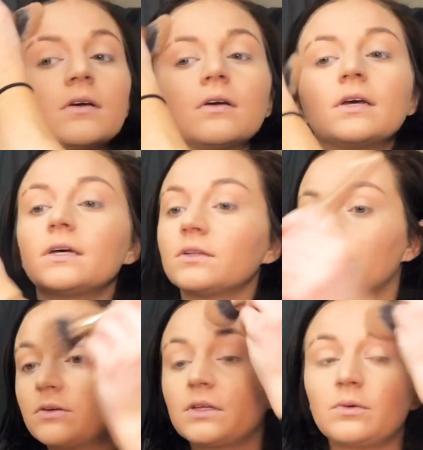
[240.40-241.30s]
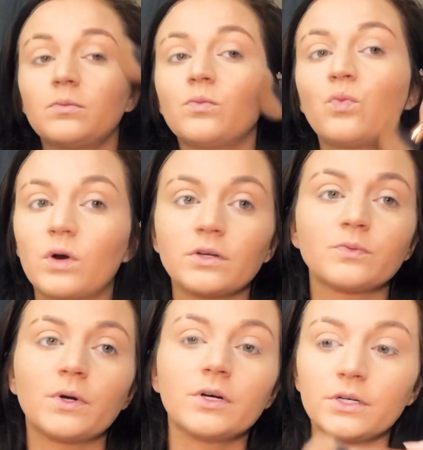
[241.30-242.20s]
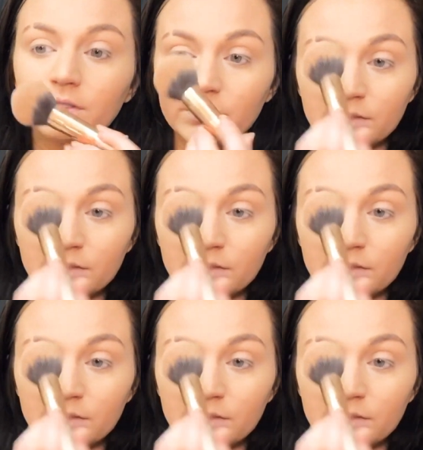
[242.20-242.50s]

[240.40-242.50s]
It literally works wonders.